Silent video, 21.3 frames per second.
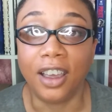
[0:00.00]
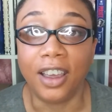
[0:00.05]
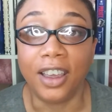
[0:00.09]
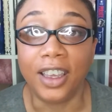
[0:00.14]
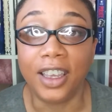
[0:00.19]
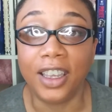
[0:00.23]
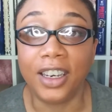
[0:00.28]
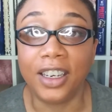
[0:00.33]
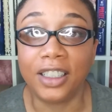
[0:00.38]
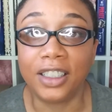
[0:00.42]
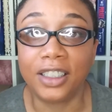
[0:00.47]

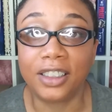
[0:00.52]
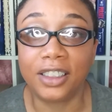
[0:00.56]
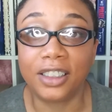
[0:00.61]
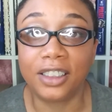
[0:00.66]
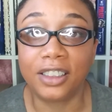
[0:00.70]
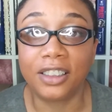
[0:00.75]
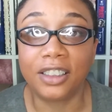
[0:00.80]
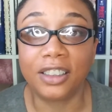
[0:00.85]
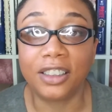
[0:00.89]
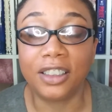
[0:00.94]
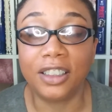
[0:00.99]
It is
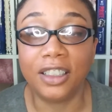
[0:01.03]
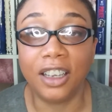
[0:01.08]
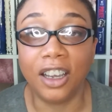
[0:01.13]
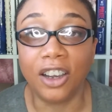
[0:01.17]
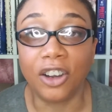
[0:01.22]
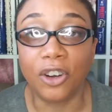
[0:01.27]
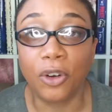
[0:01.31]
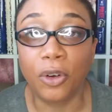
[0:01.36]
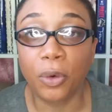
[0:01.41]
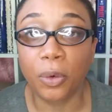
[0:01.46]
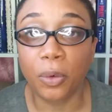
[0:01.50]

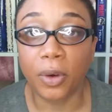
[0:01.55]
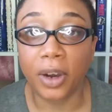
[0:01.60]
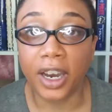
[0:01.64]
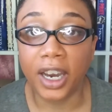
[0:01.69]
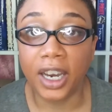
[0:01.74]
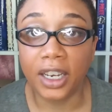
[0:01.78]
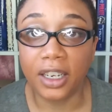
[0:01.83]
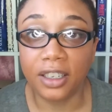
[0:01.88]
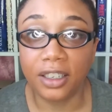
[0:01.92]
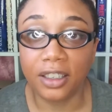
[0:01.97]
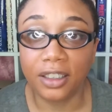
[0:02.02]
a
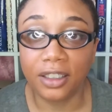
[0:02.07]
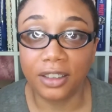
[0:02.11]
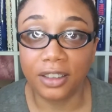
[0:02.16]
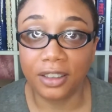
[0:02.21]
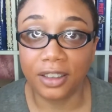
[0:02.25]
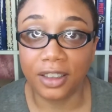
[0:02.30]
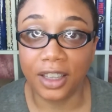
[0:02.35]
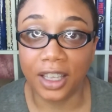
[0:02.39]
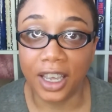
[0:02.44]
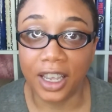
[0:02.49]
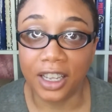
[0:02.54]
great
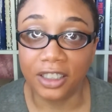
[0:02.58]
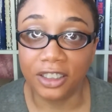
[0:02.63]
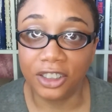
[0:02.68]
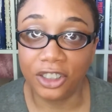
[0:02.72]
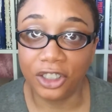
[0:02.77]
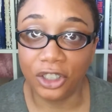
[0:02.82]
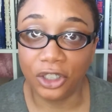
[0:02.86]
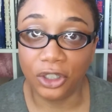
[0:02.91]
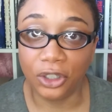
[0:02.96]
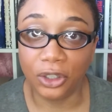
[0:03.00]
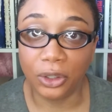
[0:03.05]
thing
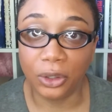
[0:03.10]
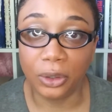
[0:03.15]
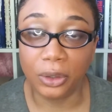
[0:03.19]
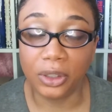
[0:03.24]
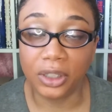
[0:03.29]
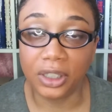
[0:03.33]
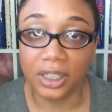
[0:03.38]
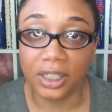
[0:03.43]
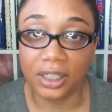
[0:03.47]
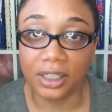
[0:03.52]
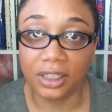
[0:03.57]
to
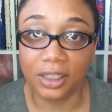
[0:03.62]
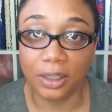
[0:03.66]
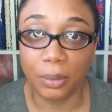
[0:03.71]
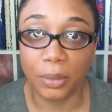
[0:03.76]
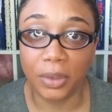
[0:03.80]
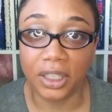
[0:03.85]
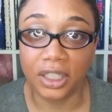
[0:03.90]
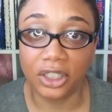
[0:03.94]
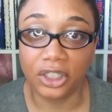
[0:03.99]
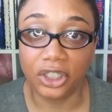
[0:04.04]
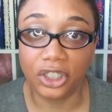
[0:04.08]
use these
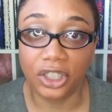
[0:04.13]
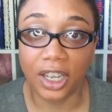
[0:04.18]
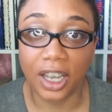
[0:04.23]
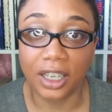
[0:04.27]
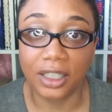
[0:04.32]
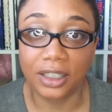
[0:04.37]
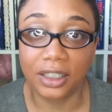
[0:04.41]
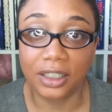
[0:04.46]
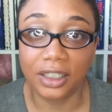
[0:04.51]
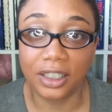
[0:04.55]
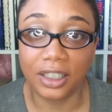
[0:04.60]
stimulus
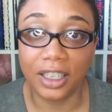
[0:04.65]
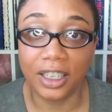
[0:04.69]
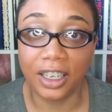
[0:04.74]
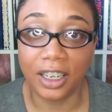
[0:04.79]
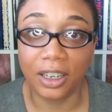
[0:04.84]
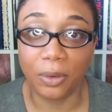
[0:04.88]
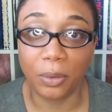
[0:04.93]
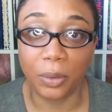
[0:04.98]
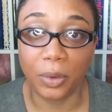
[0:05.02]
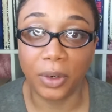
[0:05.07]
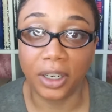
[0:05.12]
checks to
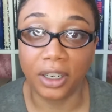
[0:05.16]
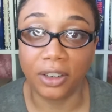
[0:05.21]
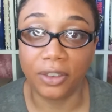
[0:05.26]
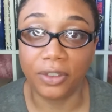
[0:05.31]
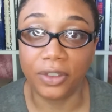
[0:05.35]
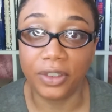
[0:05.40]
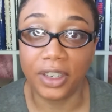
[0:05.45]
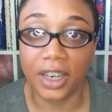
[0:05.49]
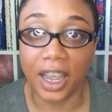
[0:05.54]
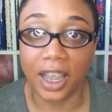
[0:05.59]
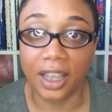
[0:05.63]
get rid
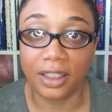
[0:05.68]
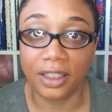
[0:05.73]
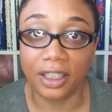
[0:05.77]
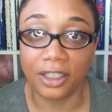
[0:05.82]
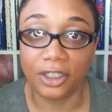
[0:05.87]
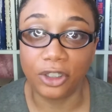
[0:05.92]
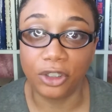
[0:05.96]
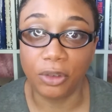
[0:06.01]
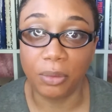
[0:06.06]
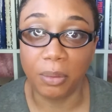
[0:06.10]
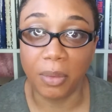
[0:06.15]
of debt
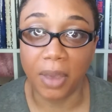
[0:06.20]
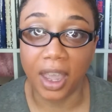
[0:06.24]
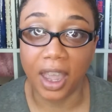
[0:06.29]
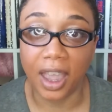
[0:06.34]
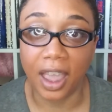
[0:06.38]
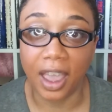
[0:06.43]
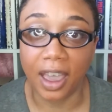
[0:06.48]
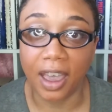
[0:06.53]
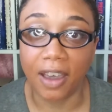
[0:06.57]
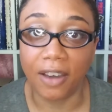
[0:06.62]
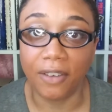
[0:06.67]
that you may
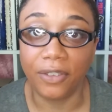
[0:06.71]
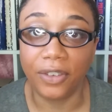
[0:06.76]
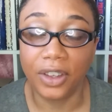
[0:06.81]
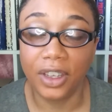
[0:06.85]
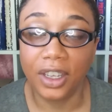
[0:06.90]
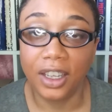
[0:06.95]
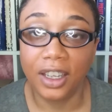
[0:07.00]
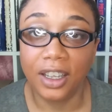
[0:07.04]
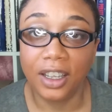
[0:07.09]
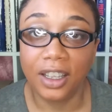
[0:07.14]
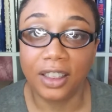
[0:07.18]
have
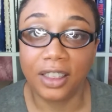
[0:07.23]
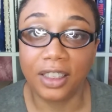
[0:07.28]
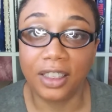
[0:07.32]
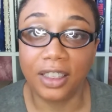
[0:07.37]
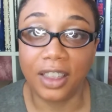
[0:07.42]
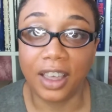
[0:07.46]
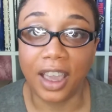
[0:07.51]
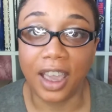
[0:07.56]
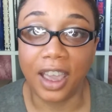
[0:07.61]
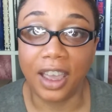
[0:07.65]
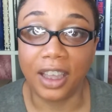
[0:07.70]

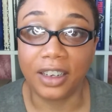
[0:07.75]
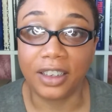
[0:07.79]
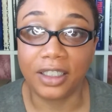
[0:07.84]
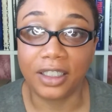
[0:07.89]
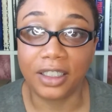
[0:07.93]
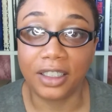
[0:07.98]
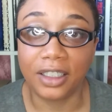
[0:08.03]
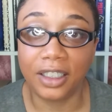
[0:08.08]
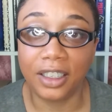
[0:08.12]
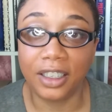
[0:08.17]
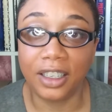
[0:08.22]
that
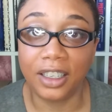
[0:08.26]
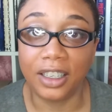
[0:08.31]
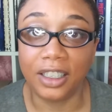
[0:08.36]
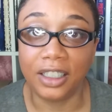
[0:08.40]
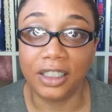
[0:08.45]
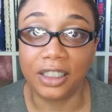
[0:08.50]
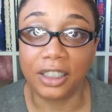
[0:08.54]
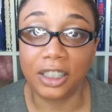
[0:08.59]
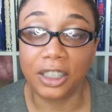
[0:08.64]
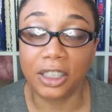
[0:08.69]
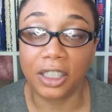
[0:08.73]

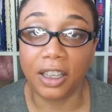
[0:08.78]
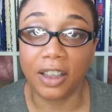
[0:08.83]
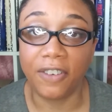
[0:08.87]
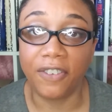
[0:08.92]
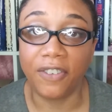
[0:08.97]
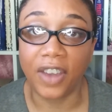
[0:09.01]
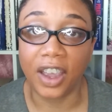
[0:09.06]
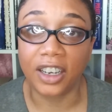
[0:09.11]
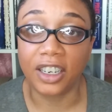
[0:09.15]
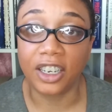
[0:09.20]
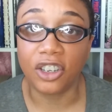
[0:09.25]
is
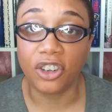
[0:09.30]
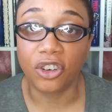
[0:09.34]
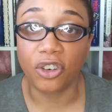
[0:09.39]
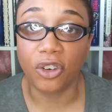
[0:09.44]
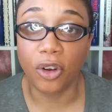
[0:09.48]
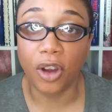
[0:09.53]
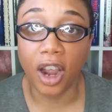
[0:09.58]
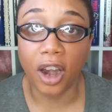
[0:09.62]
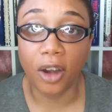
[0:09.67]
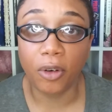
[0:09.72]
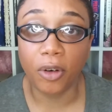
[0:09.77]
affecting your
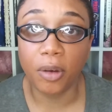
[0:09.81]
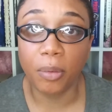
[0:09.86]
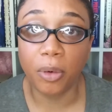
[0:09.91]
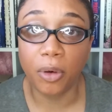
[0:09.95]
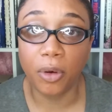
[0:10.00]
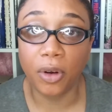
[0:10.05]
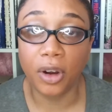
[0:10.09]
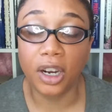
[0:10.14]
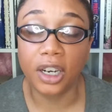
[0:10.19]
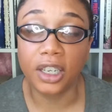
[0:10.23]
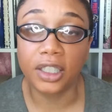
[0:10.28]
credit
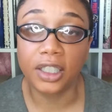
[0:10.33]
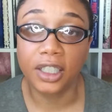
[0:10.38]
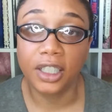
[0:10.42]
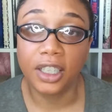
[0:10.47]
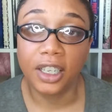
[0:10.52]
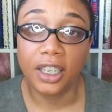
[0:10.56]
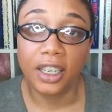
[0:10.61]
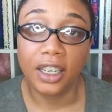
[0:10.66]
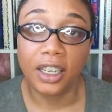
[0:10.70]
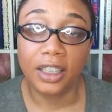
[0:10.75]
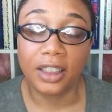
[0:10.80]
report,
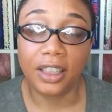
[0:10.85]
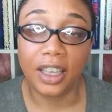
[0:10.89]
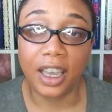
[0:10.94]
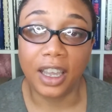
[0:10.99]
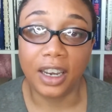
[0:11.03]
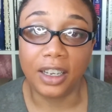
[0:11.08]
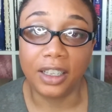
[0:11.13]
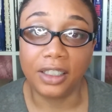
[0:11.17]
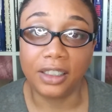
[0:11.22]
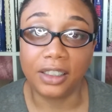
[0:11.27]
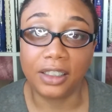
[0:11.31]

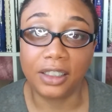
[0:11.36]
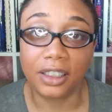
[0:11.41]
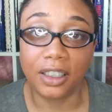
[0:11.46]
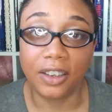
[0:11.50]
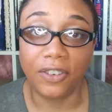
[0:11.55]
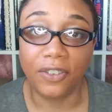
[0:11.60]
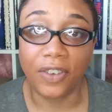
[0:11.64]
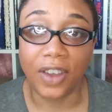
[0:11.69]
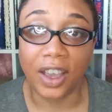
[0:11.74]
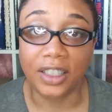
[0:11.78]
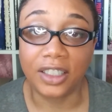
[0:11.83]
that is
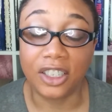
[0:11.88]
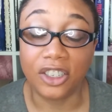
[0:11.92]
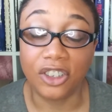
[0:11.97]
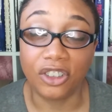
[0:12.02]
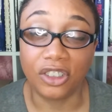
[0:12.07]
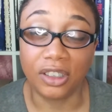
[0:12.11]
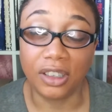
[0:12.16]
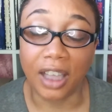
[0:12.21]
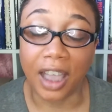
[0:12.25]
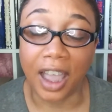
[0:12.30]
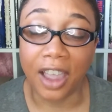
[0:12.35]
affecting
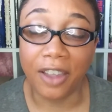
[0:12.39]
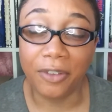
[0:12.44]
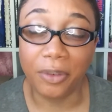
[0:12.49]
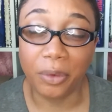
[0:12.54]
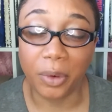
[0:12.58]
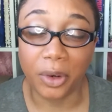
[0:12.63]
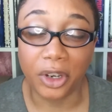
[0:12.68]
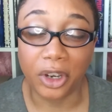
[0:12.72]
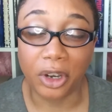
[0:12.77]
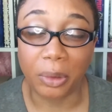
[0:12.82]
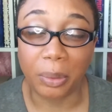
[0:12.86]
your life,
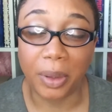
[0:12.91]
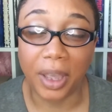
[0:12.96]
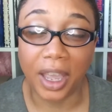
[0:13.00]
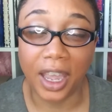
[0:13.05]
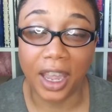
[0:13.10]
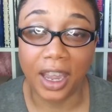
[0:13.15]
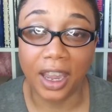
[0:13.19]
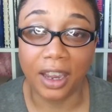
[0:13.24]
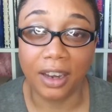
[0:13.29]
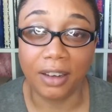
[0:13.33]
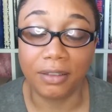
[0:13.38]
where you're
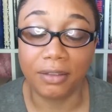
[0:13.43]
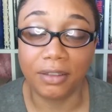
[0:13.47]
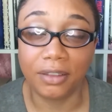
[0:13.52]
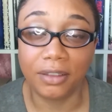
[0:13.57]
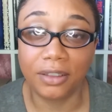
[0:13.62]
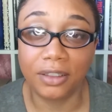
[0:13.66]
paying